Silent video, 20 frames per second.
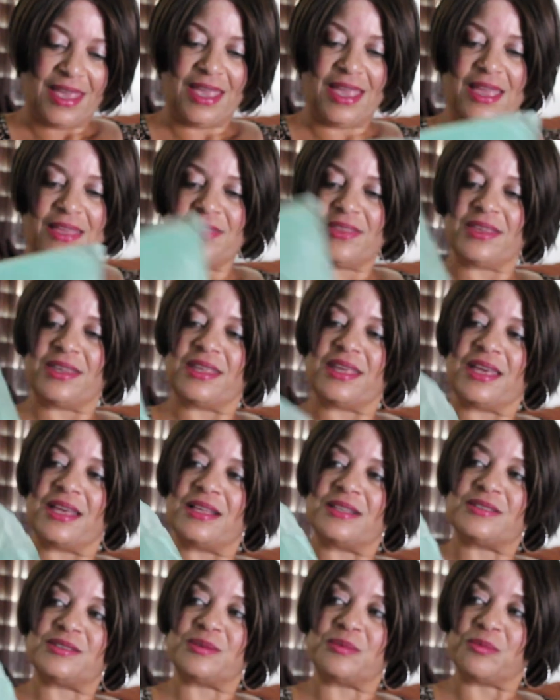And then it
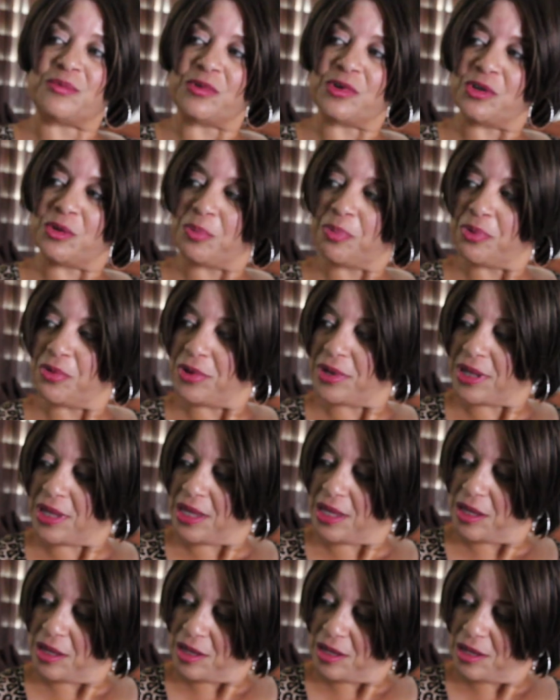has some real
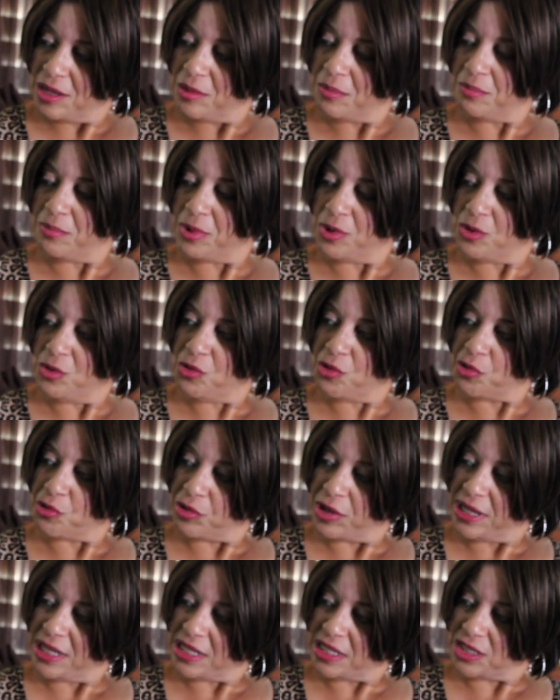pretty blue
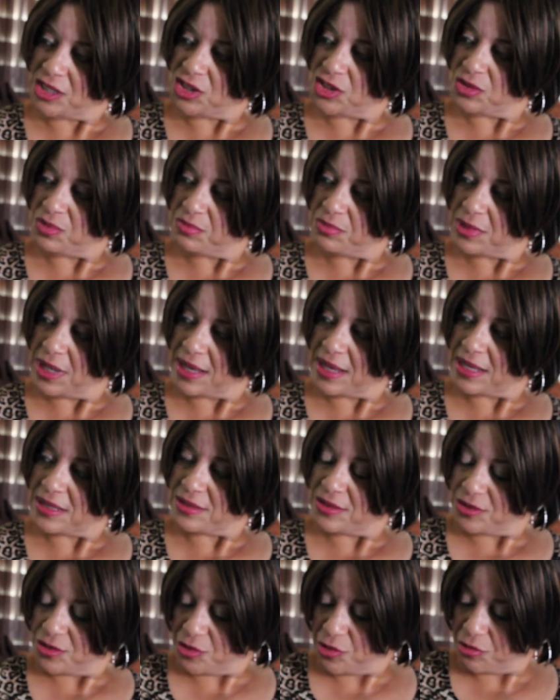greenish, I
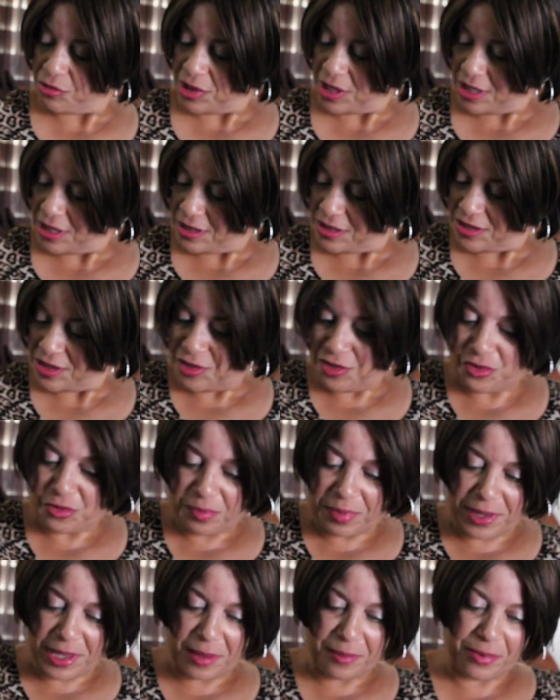guess it's green tissue
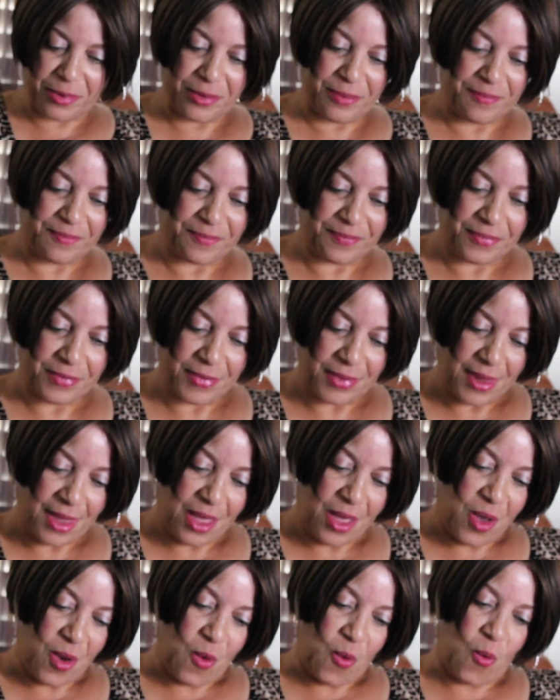paper.
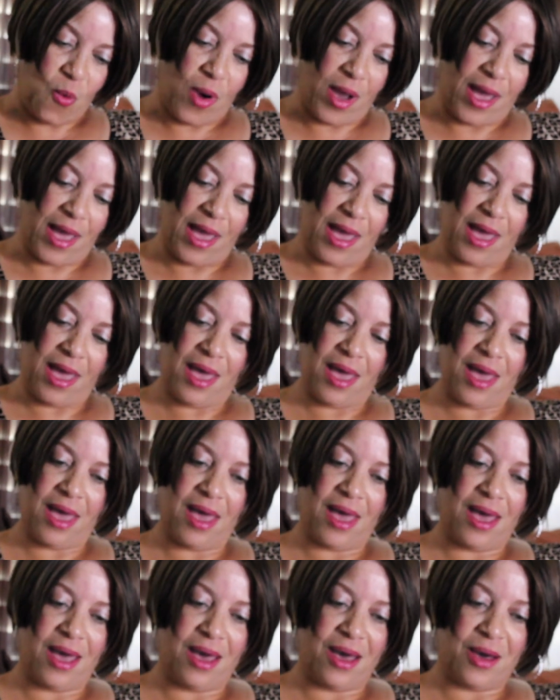
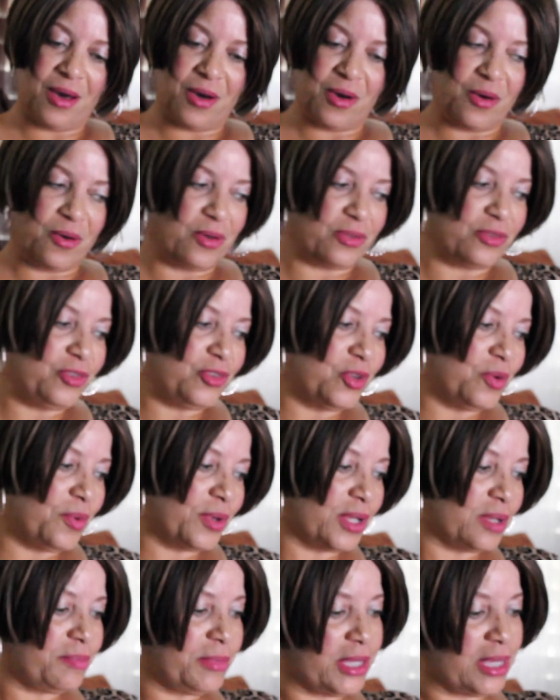Wow. You know what,
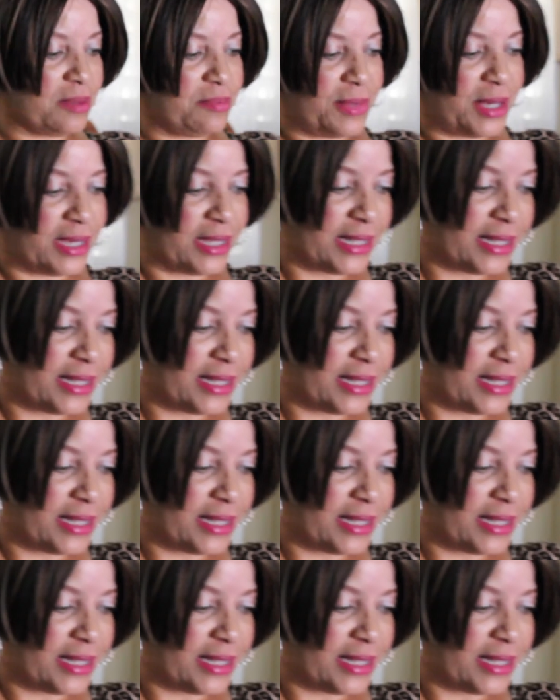let me get my